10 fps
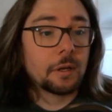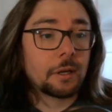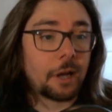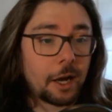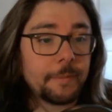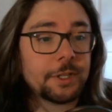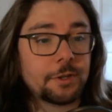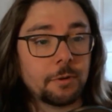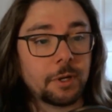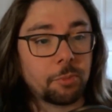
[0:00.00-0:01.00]
Common
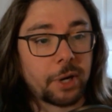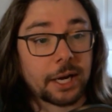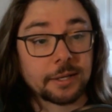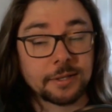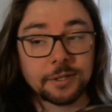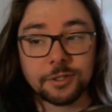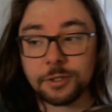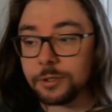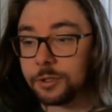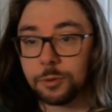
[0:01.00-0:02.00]
tuning practices
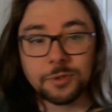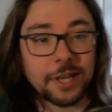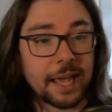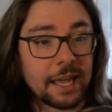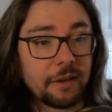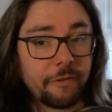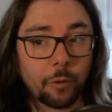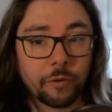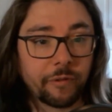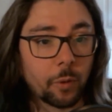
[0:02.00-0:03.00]
use
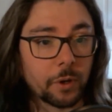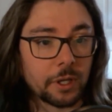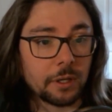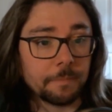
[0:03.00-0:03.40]
A440.